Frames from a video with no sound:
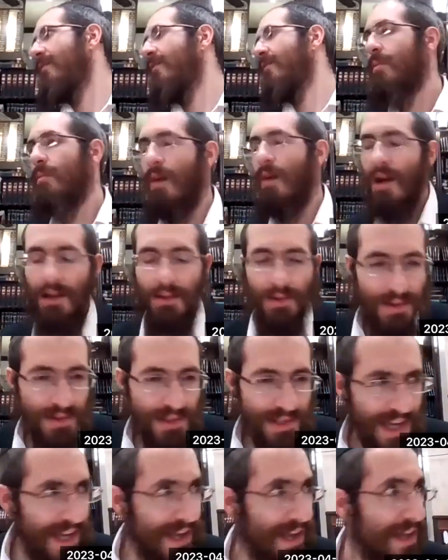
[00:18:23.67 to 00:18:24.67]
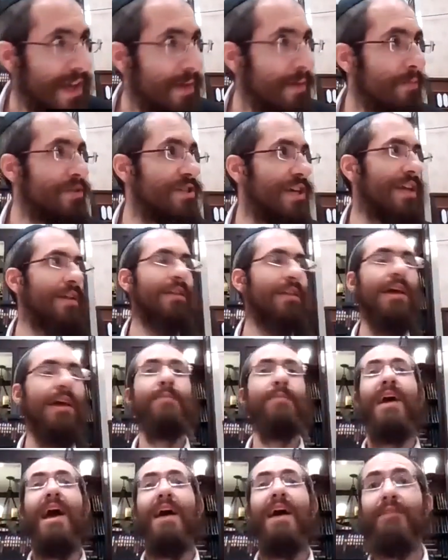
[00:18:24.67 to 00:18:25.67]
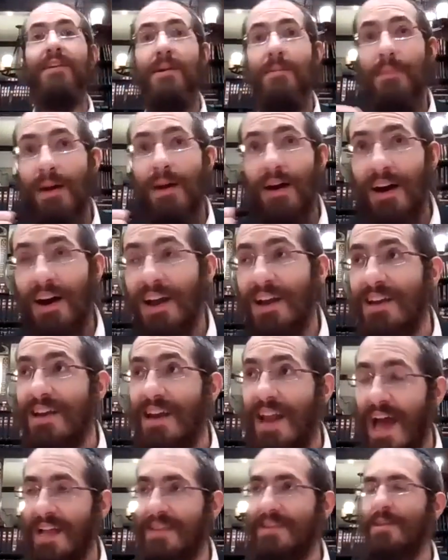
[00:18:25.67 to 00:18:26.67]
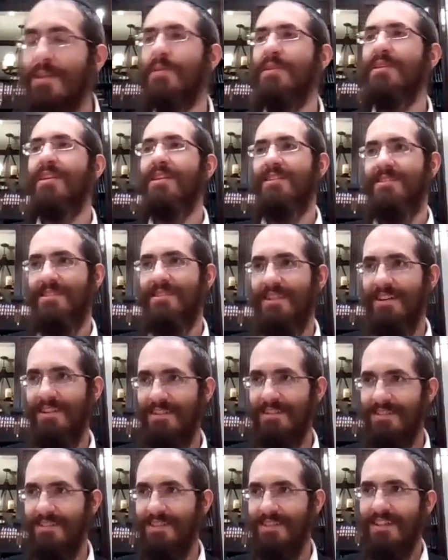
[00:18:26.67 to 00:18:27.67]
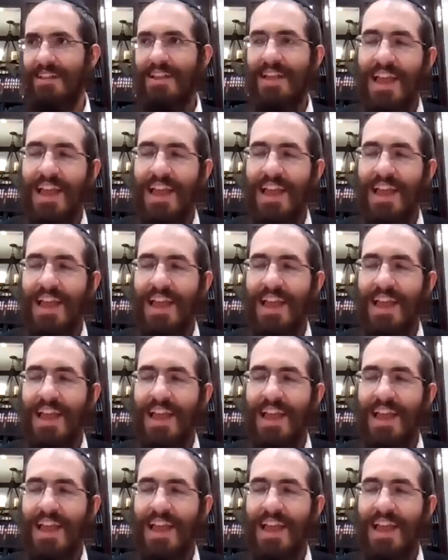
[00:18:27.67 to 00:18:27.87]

You're having in mind that you're saying Hayim Shein Elohim. You're having in mind not to be Yetzah.